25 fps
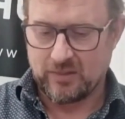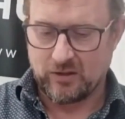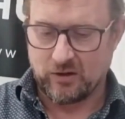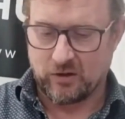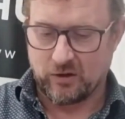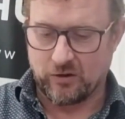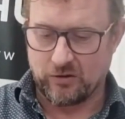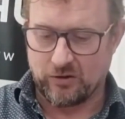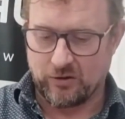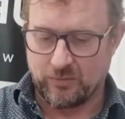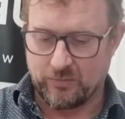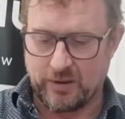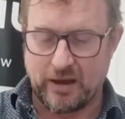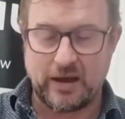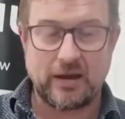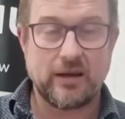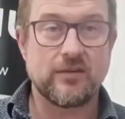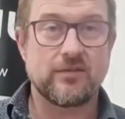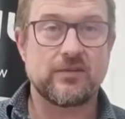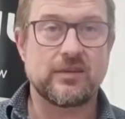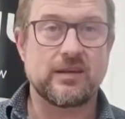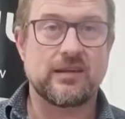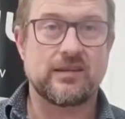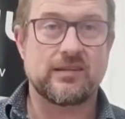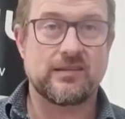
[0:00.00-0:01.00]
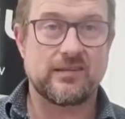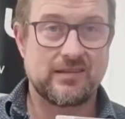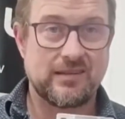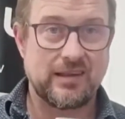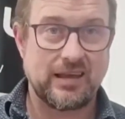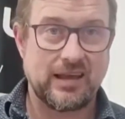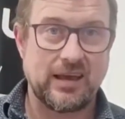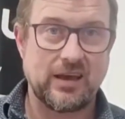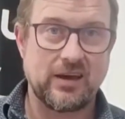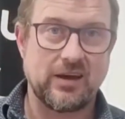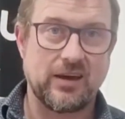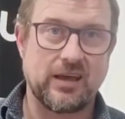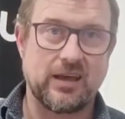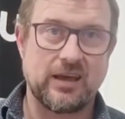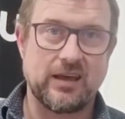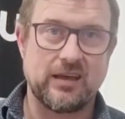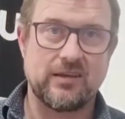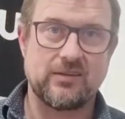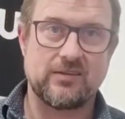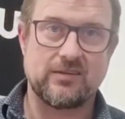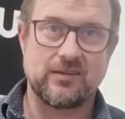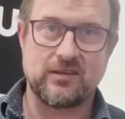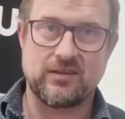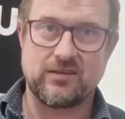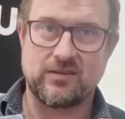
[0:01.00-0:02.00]
On the back of these TIE,
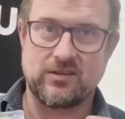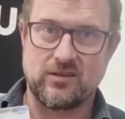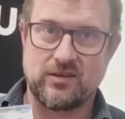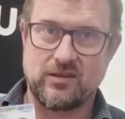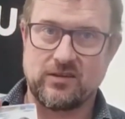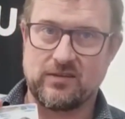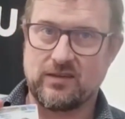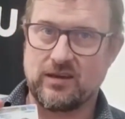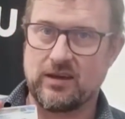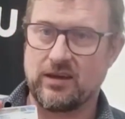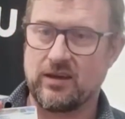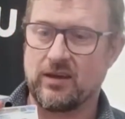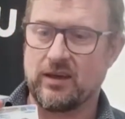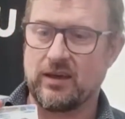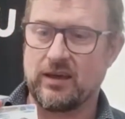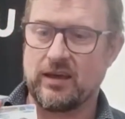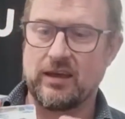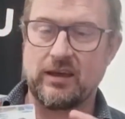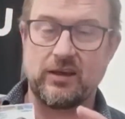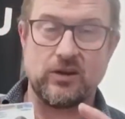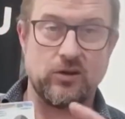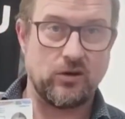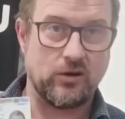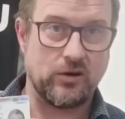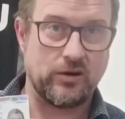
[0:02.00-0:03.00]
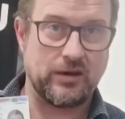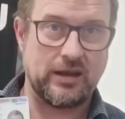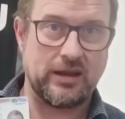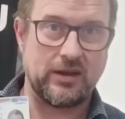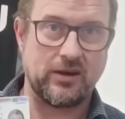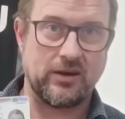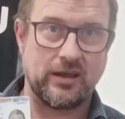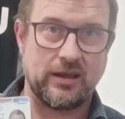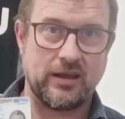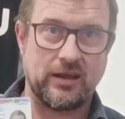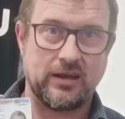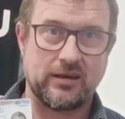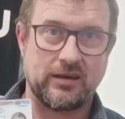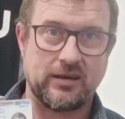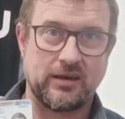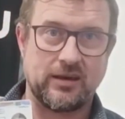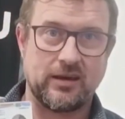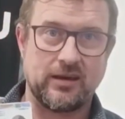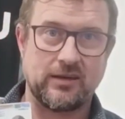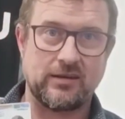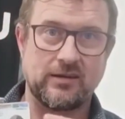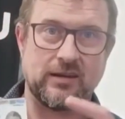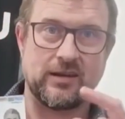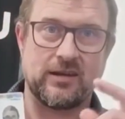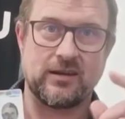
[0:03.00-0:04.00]
so this is your TIE, not an NIE card,